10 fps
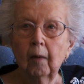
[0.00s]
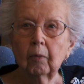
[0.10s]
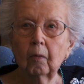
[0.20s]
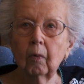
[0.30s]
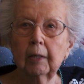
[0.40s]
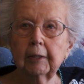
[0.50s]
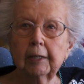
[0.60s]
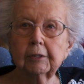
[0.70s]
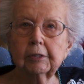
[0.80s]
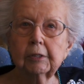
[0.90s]
But one
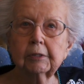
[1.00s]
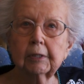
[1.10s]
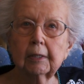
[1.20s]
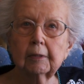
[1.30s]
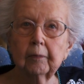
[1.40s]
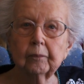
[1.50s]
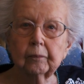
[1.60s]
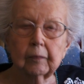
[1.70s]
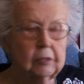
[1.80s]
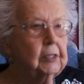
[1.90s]
day she said
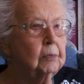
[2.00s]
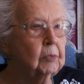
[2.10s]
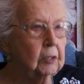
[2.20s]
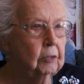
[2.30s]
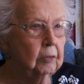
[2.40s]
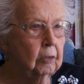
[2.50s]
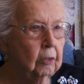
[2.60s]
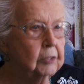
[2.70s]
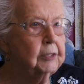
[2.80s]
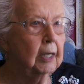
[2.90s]
something to the
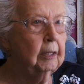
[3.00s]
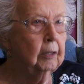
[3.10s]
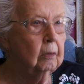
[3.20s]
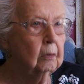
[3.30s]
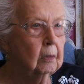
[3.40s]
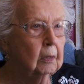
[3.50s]
nurse, thank you.